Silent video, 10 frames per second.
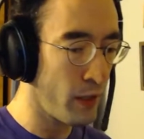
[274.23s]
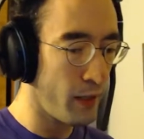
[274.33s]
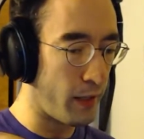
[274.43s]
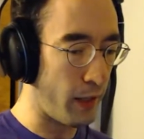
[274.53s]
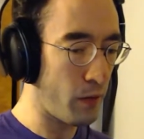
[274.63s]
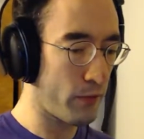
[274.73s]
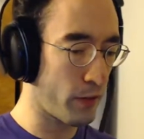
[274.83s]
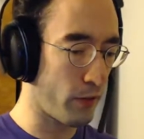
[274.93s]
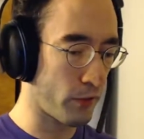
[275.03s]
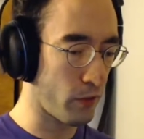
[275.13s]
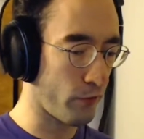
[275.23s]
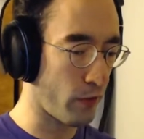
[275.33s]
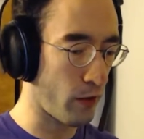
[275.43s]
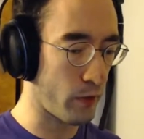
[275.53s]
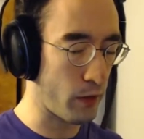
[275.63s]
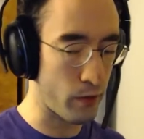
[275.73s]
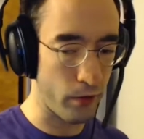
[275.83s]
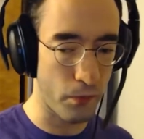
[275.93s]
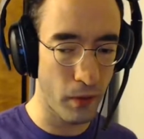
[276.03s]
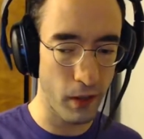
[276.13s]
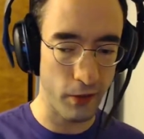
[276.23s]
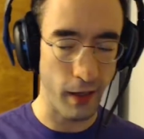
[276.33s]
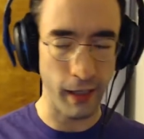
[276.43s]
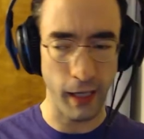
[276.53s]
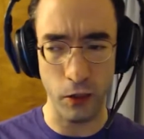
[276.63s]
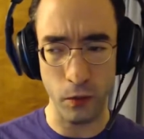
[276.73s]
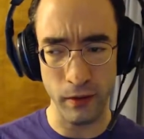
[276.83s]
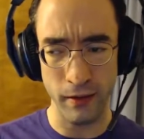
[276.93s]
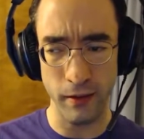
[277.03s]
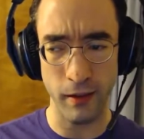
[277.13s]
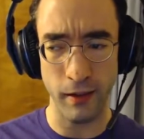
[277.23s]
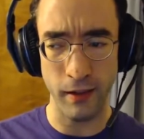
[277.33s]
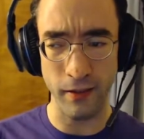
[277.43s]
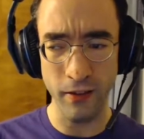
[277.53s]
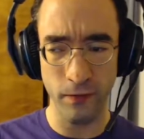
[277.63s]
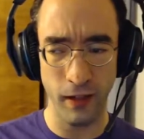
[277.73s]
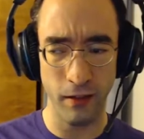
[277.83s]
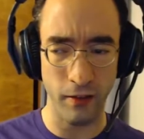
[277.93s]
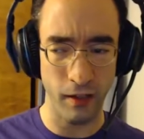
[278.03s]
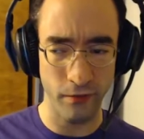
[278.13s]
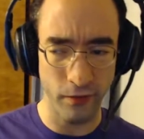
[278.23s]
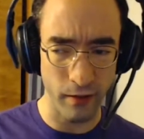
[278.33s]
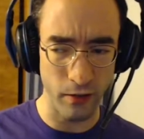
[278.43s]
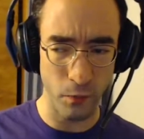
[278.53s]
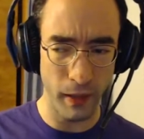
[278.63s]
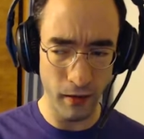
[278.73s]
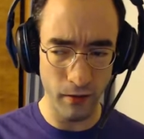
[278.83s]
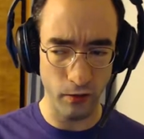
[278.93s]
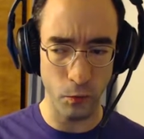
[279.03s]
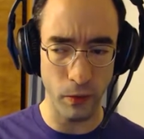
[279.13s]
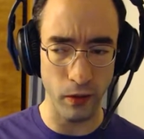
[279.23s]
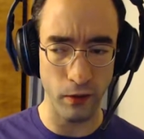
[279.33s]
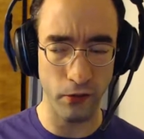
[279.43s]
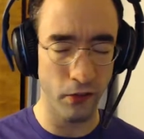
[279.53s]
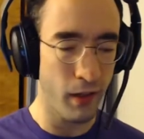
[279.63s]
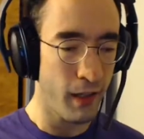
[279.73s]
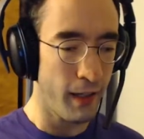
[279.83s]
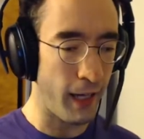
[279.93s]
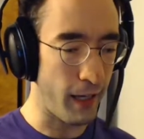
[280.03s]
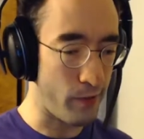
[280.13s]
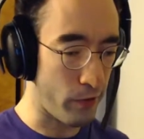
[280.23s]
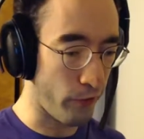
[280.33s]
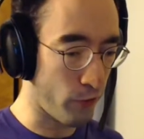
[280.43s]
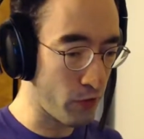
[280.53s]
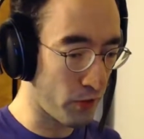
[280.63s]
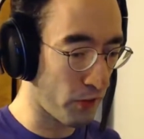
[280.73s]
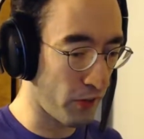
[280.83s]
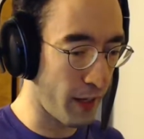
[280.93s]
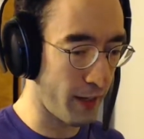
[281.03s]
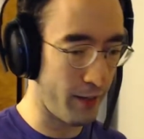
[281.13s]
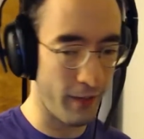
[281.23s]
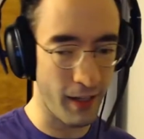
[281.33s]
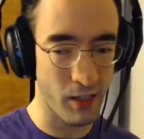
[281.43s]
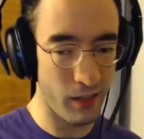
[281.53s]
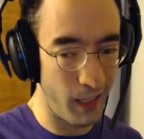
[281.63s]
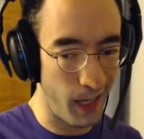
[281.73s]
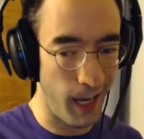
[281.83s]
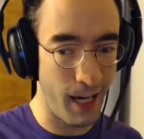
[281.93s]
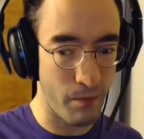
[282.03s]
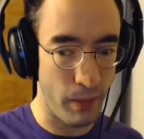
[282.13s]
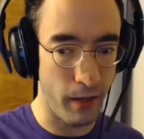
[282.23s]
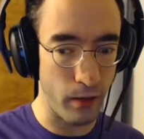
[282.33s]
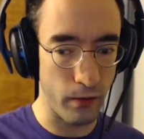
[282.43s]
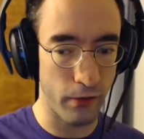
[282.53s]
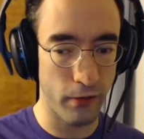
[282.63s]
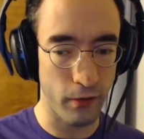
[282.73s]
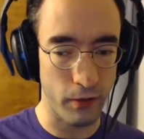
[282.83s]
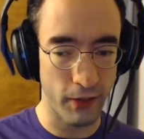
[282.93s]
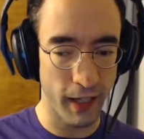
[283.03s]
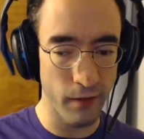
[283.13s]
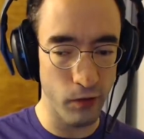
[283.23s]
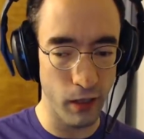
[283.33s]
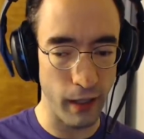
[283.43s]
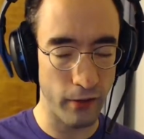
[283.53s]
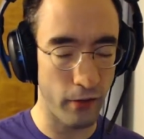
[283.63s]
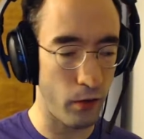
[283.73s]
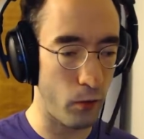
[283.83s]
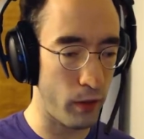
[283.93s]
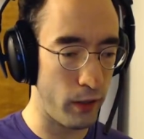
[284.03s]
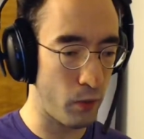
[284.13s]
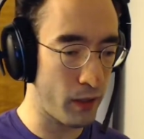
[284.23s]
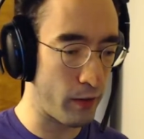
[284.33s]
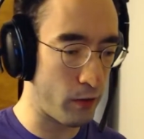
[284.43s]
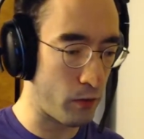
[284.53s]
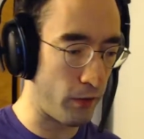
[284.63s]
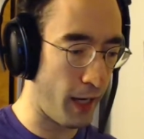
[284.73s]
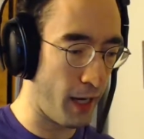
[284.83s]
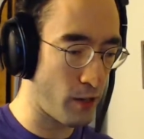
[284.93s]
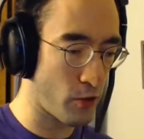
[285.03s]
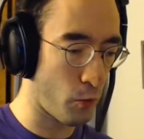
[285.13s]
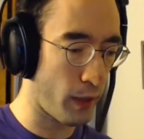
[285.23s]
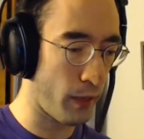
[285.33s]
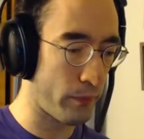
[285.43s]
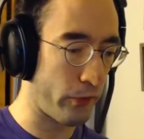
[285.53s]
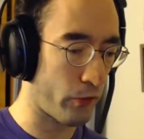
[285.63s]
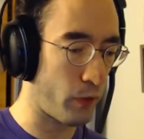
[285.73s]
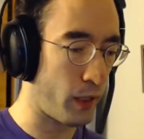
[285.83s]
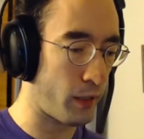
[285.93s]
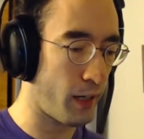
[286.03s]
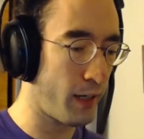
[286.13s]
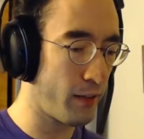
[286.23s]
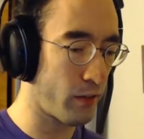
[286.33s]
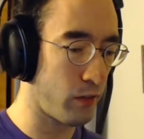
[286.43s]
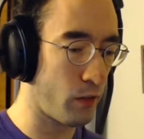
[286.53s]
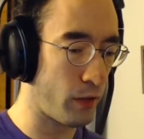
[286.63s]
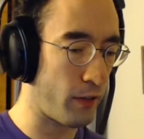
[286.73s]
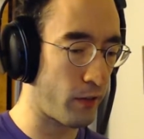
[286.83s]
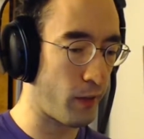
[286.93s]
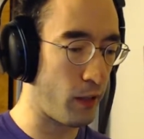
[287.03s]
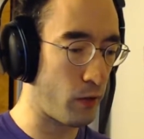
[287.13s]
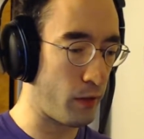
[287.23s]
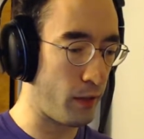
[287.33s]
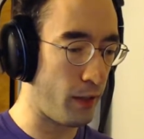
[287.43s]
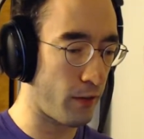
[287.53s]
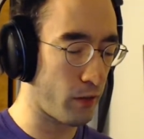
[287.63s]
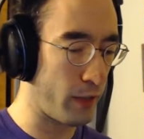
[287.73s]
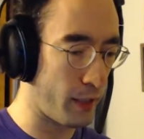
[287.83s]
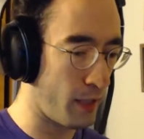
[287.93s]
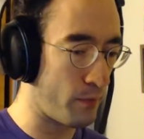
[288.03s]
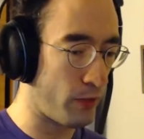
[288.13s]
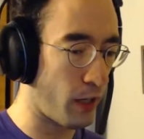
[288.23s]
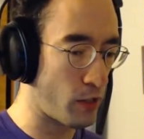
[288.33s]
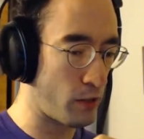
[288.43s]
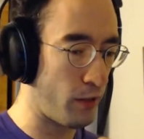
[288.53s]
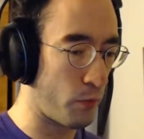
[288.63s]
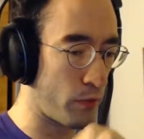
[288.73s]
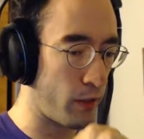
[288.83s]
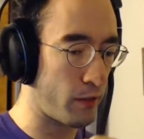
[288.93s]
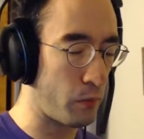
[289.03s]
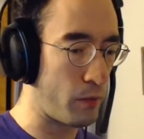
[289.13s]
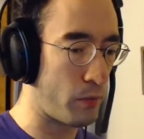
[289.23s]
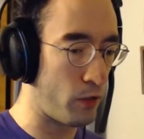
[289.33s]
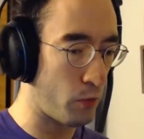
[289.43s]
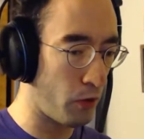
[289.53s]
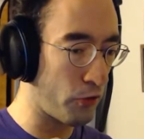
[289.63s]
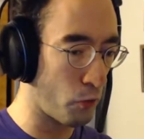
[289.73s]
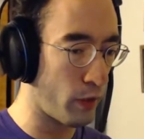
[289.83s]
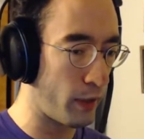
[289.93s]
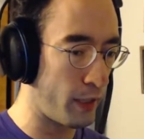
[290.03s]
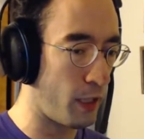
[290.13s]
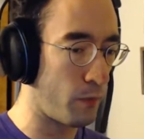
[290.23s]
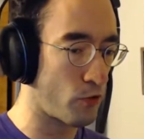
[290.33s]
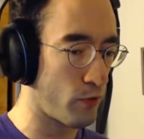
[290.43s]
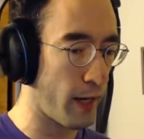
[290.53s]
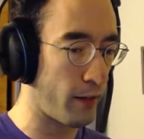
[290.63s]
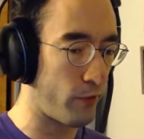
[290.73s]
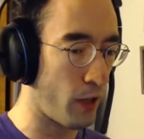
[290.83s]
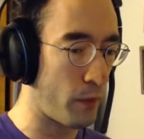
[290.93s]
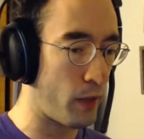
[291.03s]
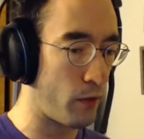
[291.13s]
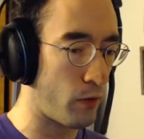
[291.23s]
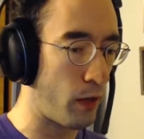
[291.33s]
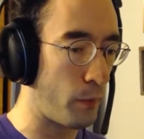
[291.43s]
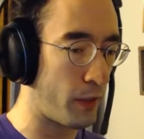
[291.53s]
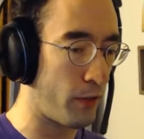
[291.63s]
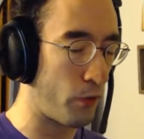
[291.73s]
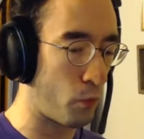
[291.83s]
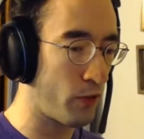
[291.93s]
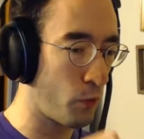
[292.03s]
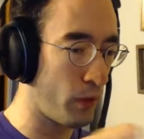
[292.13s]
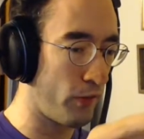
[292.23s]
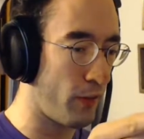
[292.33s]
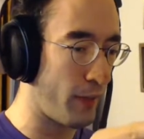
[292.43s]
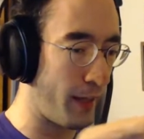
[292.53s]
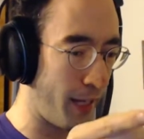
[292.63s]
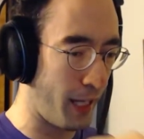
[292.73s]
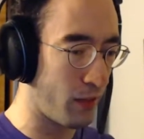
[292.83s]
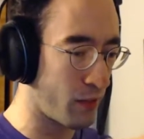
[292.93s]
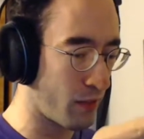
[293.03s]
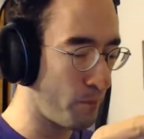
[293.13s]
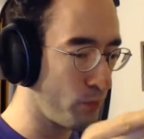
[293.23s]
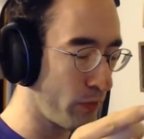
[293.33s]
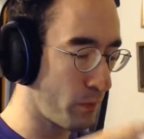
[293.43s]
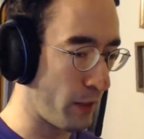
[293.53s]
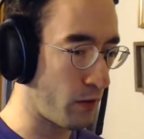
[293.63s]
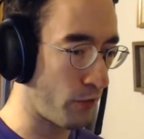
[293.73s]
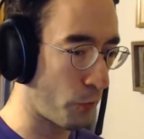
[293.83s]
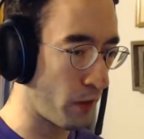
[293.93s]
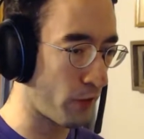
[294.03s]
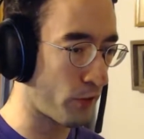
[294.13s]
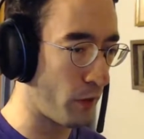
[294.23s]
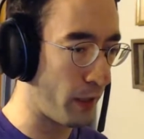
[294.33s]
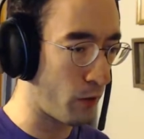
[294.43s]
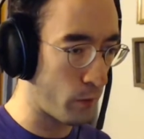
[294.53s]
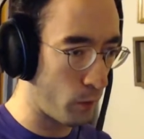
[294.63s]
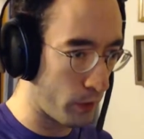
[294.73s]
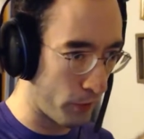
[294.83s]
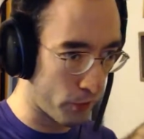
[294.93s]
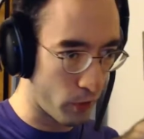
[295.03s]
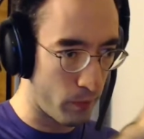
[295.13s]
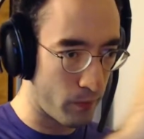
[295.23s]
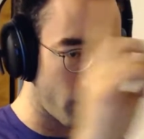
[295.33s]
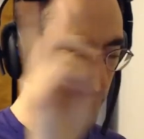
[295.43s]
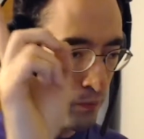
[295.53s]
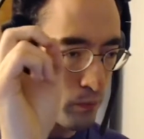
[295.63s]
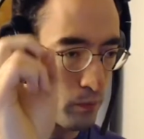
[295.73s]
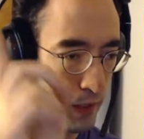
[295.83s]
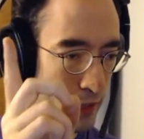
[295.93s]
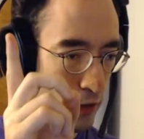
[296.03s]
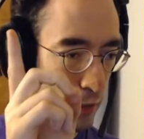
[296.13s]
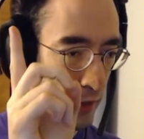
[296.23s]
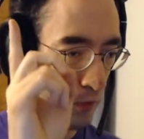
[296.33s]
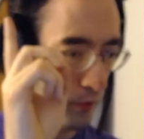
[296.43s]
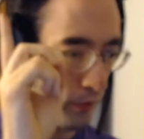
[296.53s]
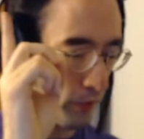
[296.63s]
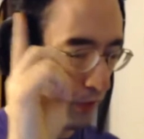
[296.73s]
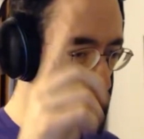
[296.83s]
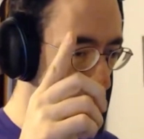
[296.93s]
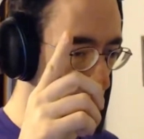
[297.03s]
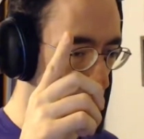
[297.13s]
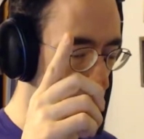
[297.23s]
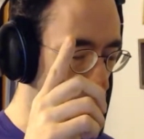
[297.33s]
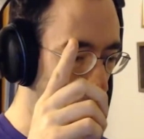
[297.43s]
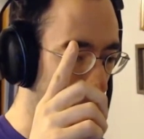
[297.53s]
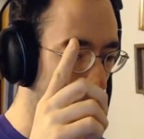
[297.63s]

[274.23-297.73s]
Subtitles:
Now it's going to start firing another spark attack at you, and in this phase it fires pairs of sparks, and the first set is actually 8 pairs, so it's kind of a lot. So what you want to do is edge your way up the screen kind of slowly so that you can easily keep dodging these predictably, but you also want to keep track of how many there are, because once we see that 8th pair of sparks come out, we want to start making our way towards the center of the screen